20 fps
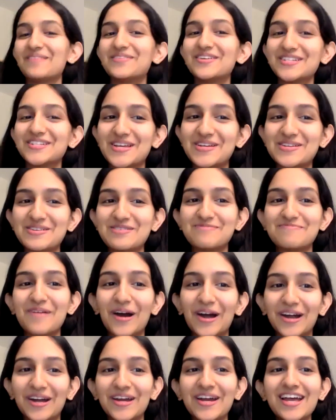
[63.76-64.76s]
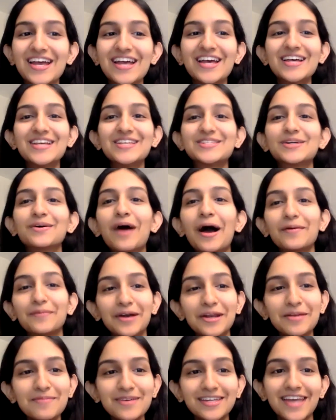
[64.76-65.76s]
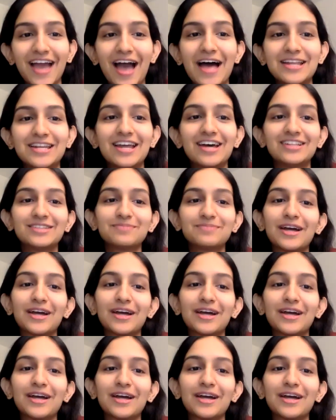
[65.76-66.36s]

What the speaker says: Representative Park. So I want to begin